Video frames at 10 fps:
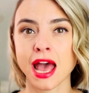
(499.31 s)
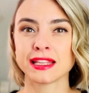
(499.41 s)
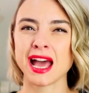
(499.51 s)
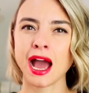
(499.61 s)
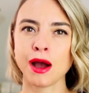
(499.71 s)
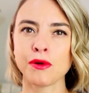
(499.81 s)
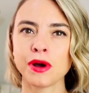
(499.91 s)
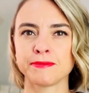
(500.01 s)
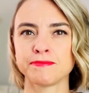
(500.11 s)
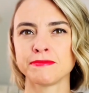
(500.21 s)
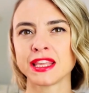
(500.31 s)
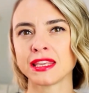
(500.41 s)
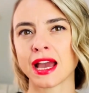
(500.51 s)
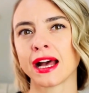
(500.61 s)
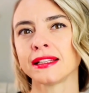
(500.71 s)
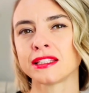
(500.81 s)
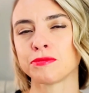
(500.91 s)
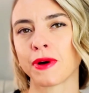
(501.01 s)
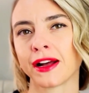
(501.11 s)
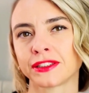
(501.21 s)
and how many
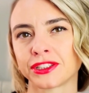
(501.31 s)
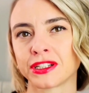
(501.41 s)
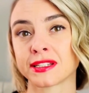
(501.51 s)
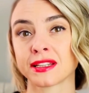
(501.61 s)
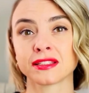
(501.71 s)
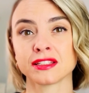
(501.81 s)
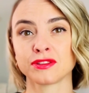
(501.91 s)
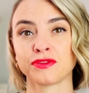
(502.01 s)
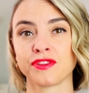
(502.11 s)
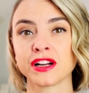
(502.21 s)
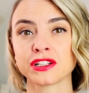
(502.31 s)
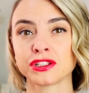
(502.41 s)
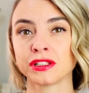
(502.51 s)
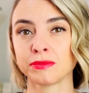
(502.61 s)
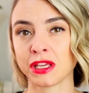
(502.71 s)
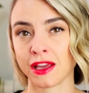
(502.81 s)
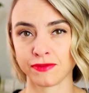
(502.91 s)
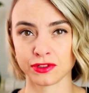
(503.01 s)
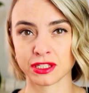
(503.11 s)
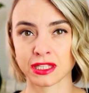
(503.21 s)
anti-patterns and dysfunctional
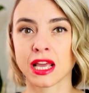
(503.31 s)
behaviors